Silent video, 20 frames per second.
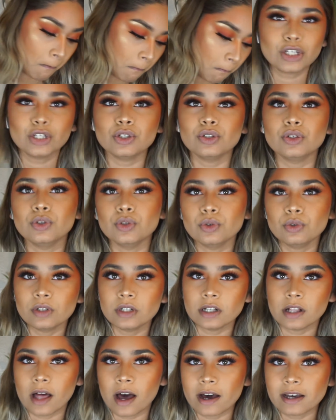a nude
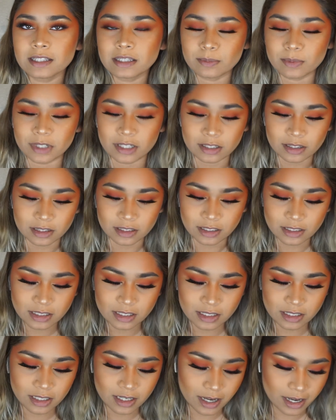gloss, but it looks
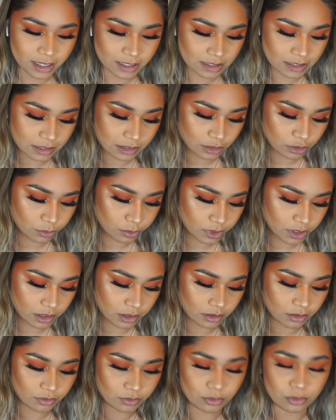like it has a little bit
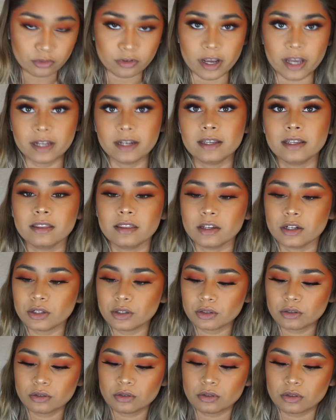of red in there
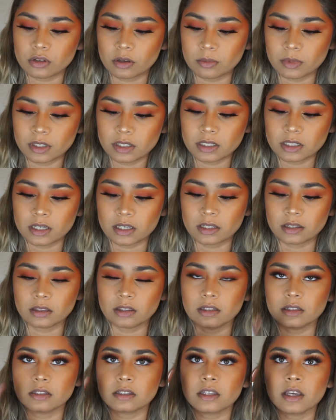too. So I'm going to take
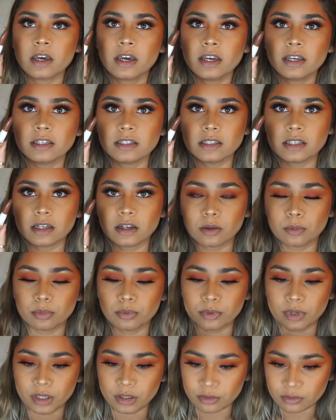this, it's like a
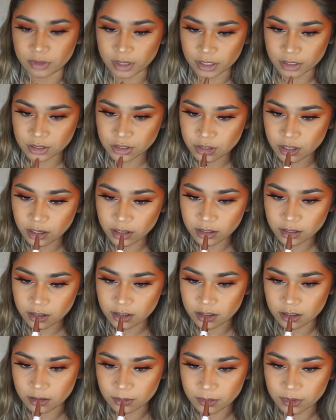brick reddish color,
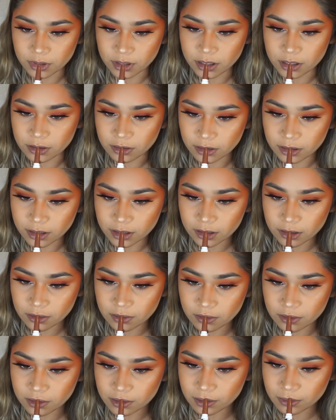and I'm going to outline
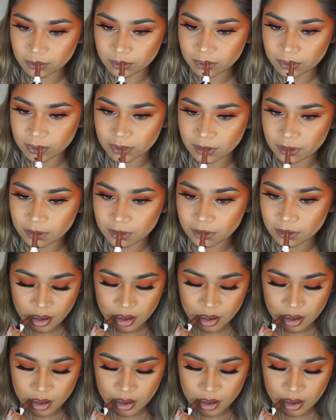my lips with this.